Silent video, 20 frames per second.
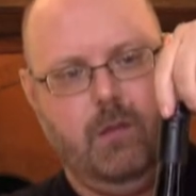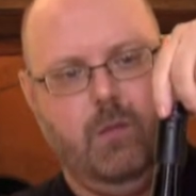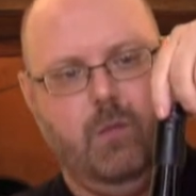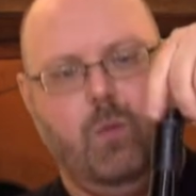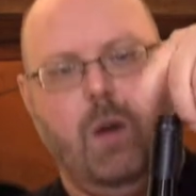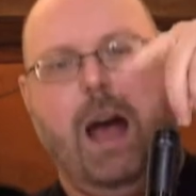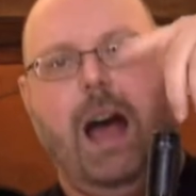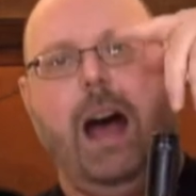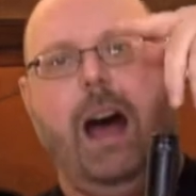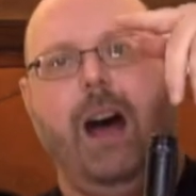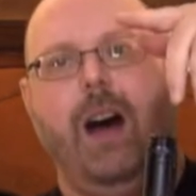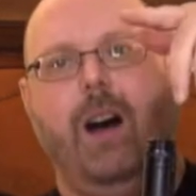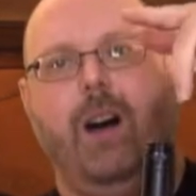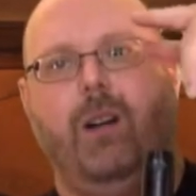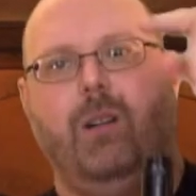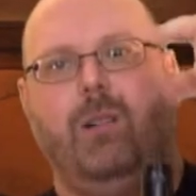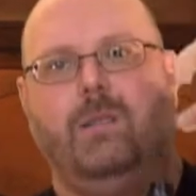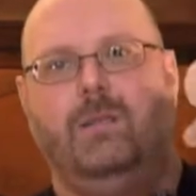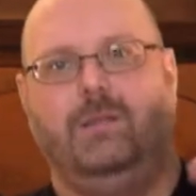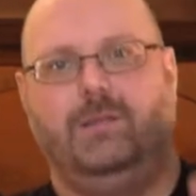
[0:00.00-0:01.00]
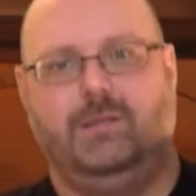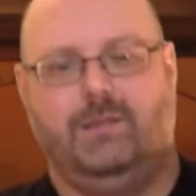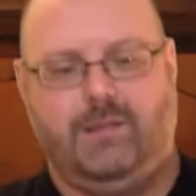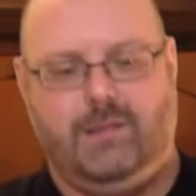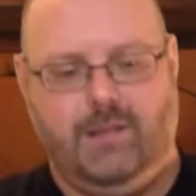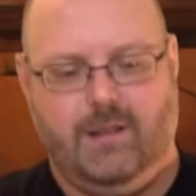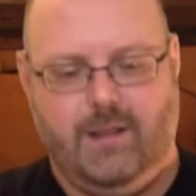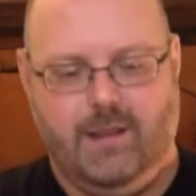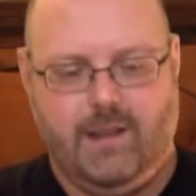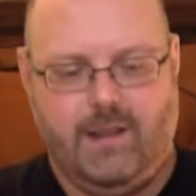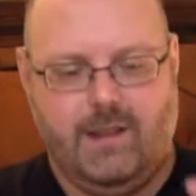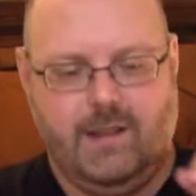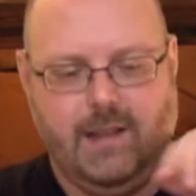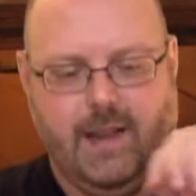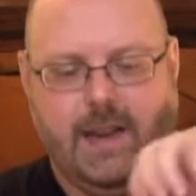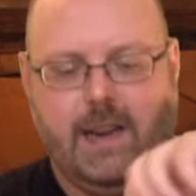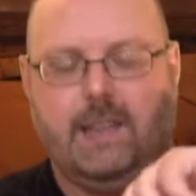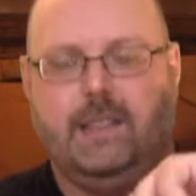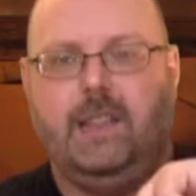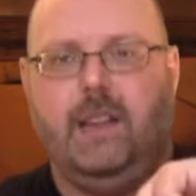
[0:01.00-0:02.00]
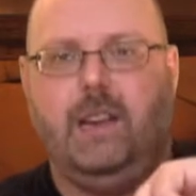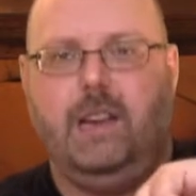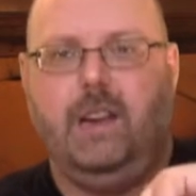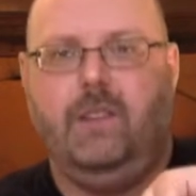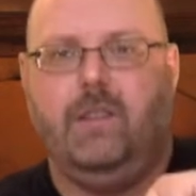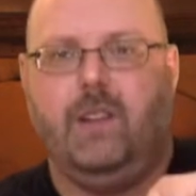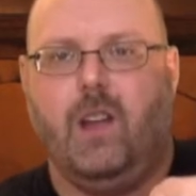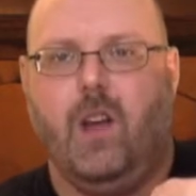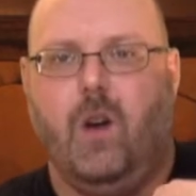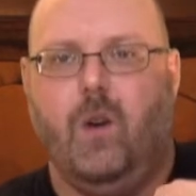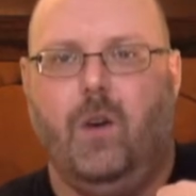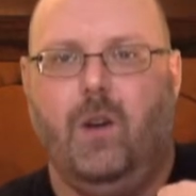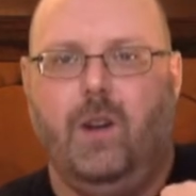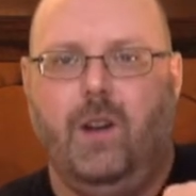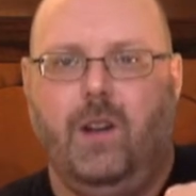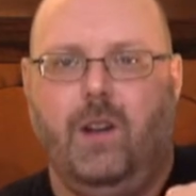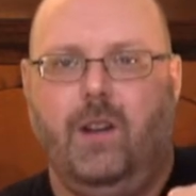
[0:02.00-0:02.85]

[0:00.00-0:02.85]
Wow. Like it didn't even go.